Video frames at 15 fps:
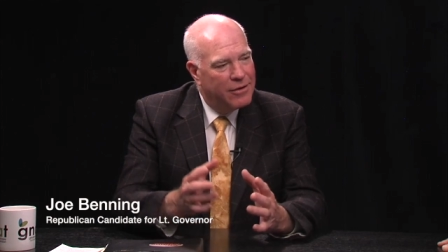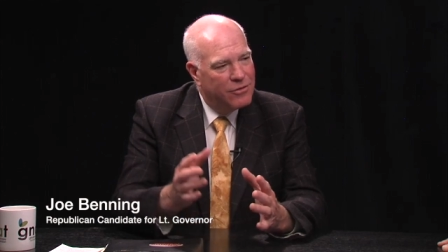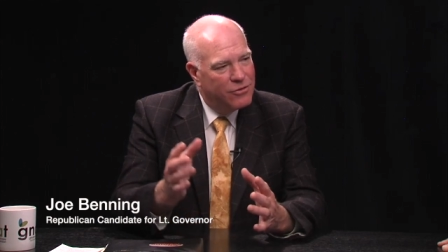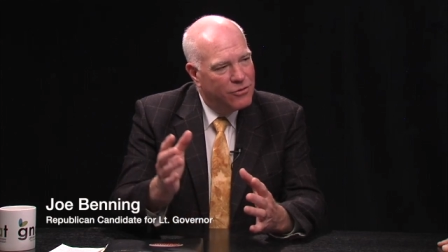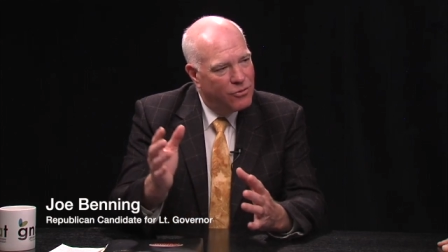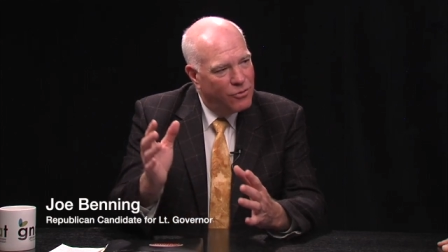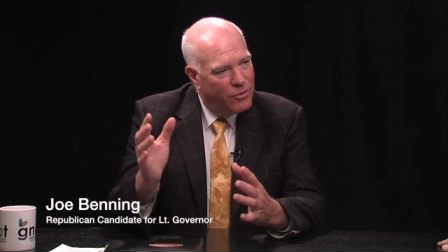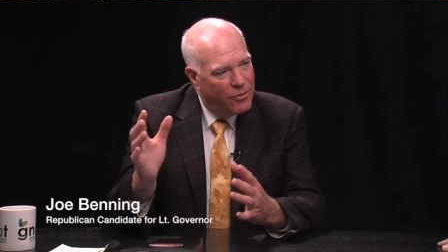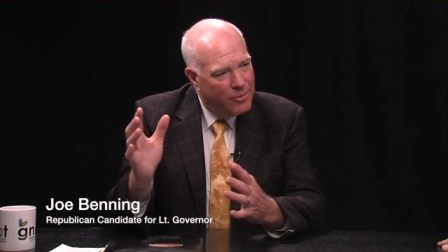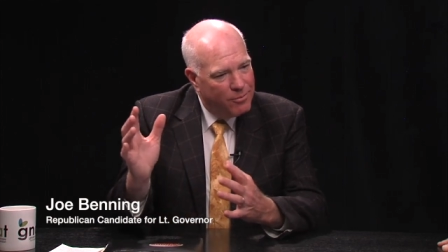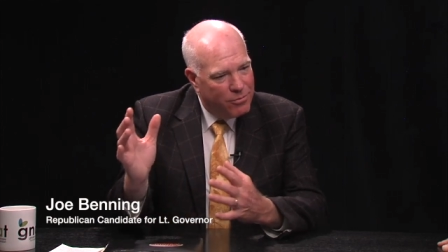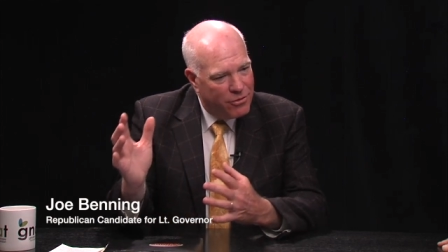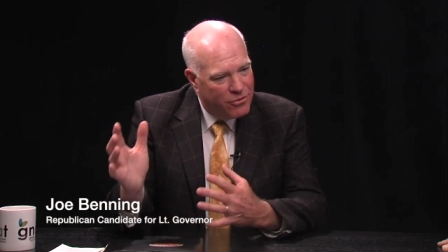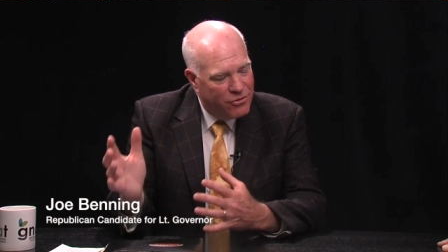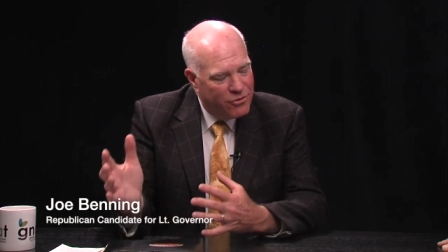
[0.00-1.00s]
to
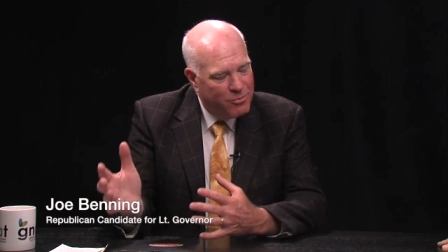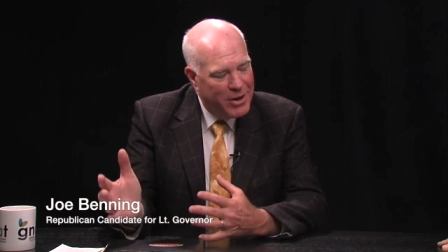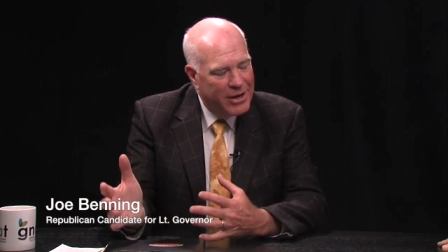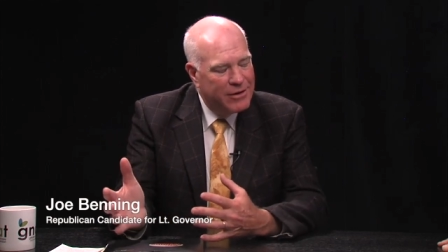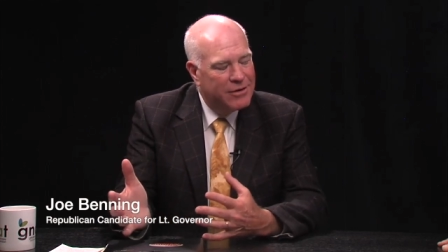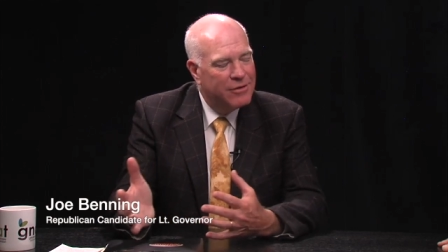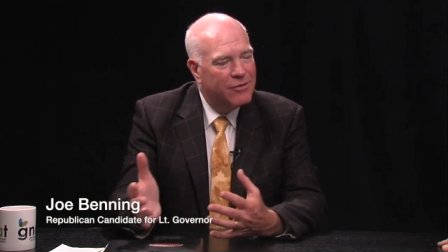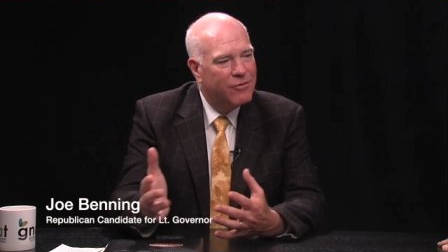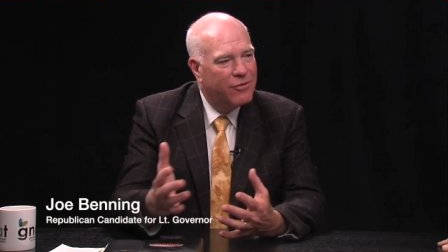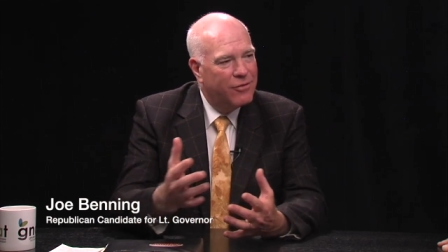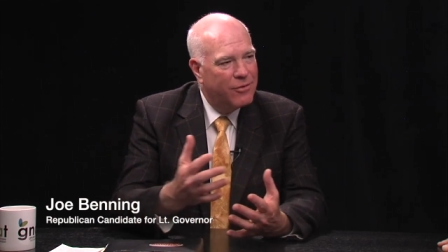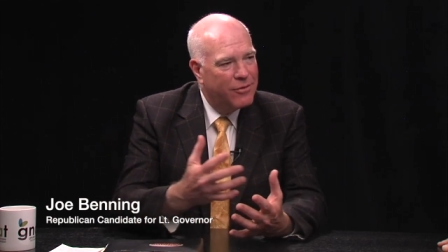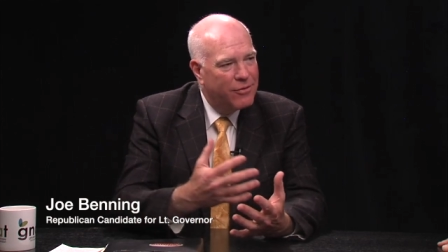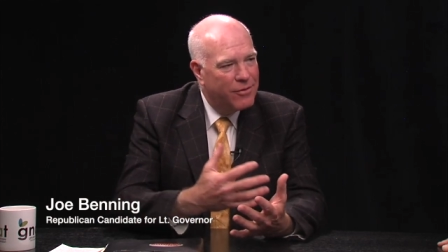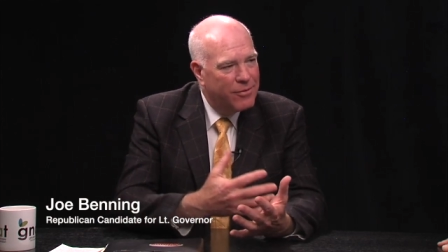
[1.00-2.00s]
prospective
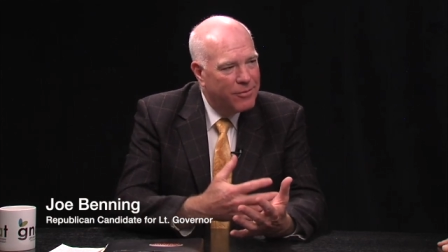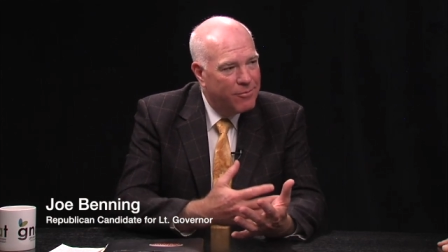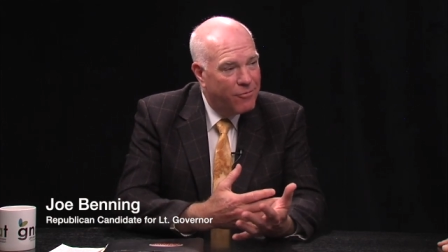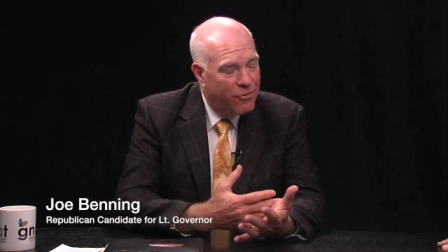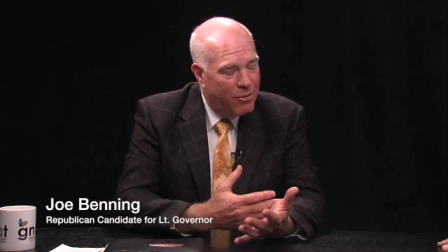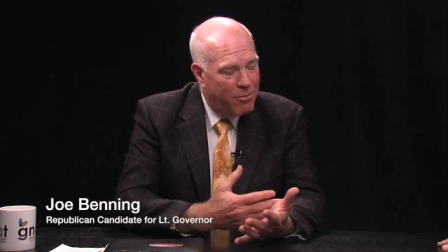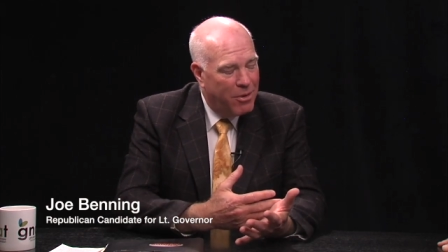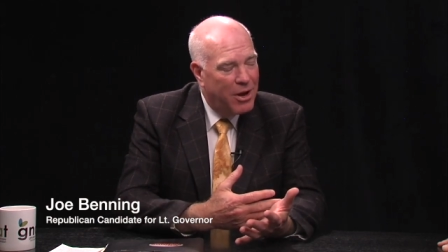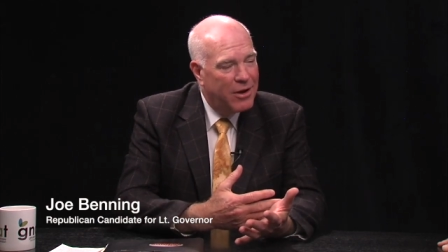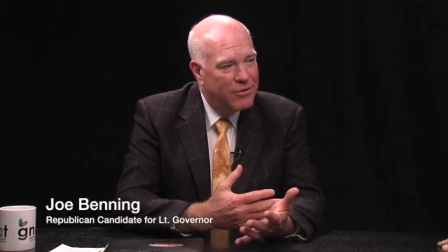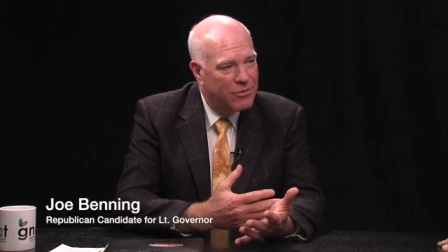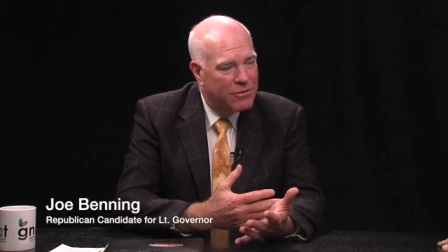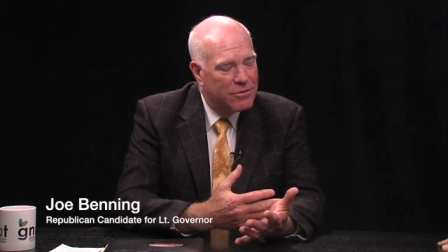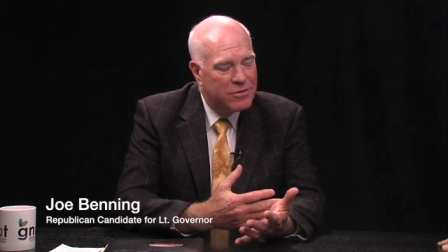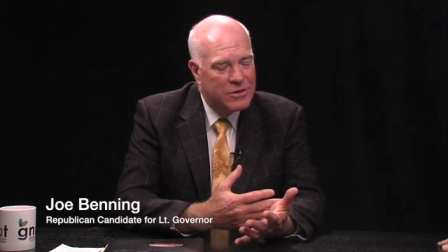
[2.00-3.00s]

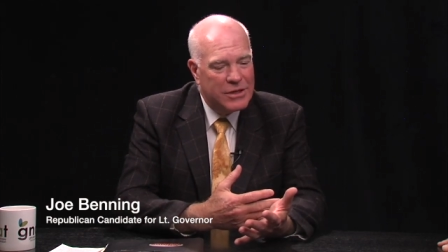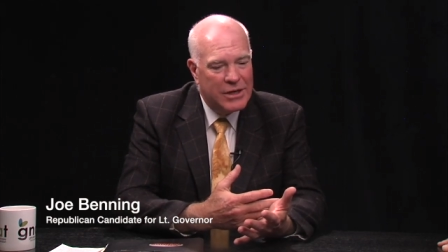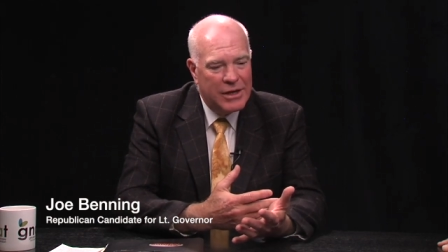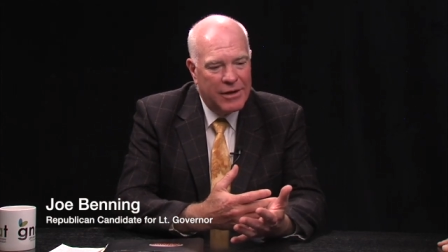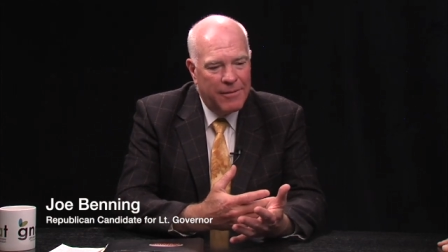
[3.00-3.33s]
Vermonters